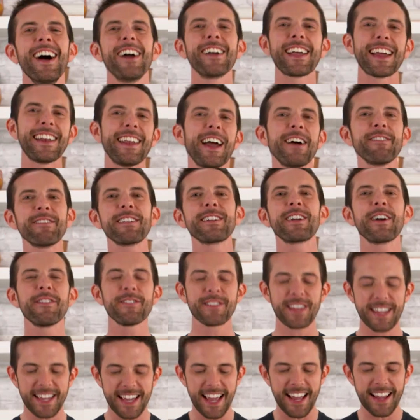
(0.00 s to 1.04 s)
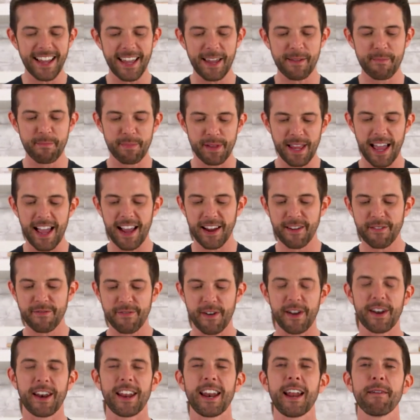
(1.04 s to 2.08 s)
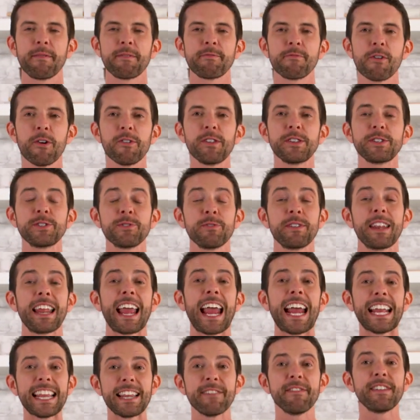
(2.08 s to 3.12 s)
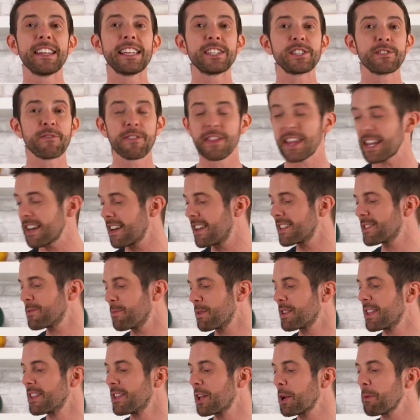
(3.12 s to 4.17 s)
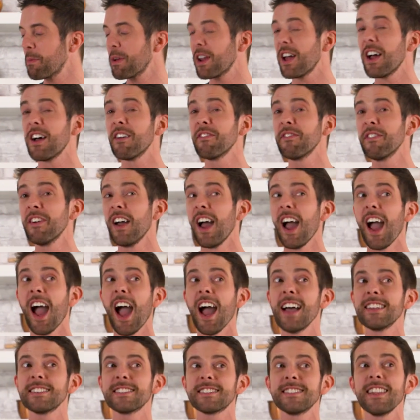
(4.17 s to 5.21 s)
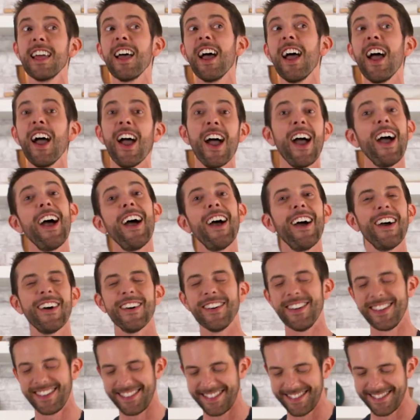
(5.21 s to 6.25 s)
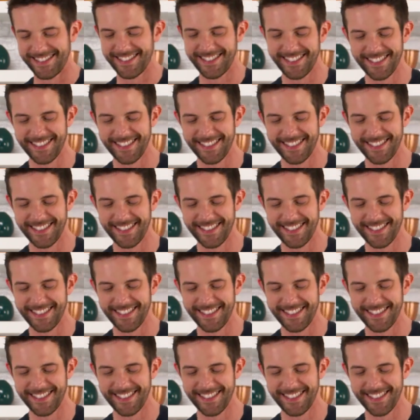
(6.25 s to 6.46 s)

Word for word: Okay, now I'm gonna cover the cake in black fondant. I'm gonna roll this to an eighth of an inch thickness with a little bit of snow. snow